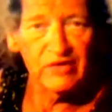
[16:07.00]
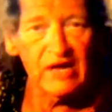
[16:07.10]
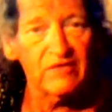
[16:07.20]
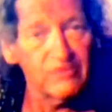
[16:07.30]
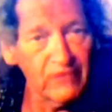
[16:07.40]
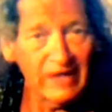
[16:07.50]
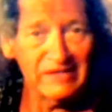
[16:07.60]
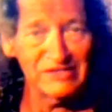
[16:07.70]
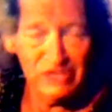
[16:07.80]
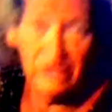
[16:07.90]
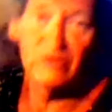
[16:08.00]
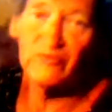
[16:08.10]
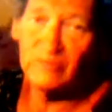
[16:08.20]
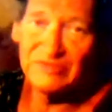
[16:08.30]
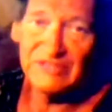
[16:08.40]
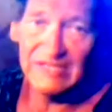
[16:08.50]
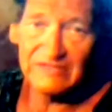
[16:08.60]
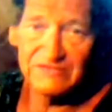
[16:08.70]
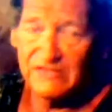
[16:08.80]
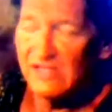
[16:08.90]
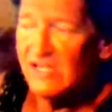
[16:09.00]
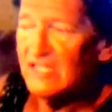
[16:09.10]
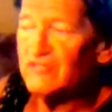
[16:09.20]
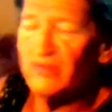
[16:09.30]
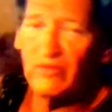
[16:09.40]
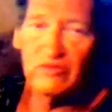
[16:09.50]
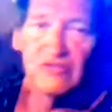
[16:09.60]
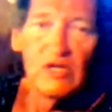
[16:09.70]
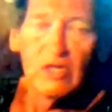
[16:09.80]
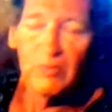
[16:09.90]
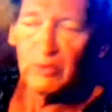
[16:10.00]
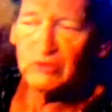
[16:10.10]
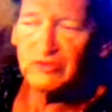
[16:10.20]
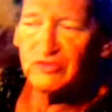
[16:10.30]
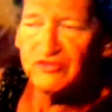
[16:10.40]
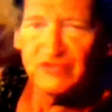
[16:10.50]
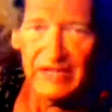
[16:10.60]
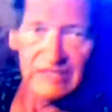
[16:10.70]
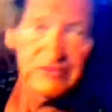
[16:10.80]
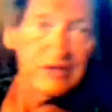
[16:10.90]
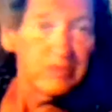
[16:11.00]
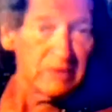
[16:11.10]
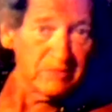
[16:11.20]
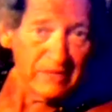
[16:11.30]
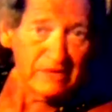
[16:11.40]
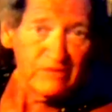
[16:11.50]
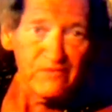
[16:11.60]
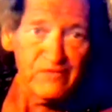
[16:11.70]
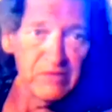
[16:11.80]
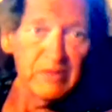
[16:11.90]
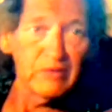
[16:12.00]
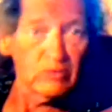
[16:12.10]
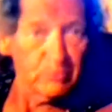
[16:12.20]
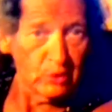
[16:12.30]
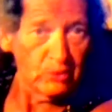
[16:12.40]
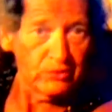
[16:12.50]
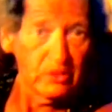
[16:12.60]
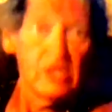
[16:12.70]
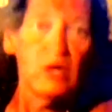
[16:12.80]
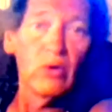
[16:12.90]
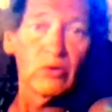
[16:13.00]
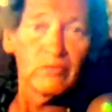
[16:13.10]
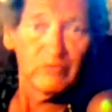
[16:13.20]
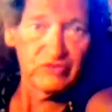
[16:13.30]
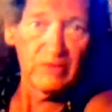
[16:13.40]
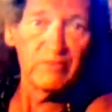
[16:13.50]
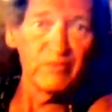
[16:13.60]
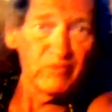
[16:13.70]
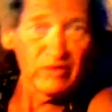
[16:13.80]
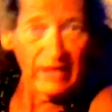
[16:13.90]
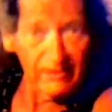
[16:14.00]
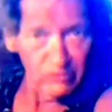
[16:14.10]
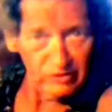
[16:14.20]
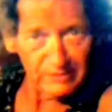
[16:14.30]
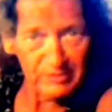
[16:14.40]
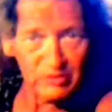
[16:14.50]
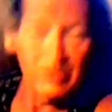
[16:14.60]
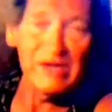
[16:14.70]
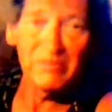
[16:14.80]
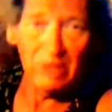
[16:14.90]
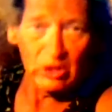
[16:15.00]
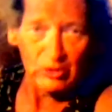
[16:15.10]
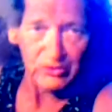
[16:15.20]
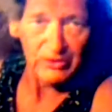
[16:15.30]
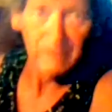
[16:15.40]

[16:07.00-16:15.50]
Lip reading: out dividing gender from sex. So there's a person's sex. It could be male, female, or both, or some level in between both,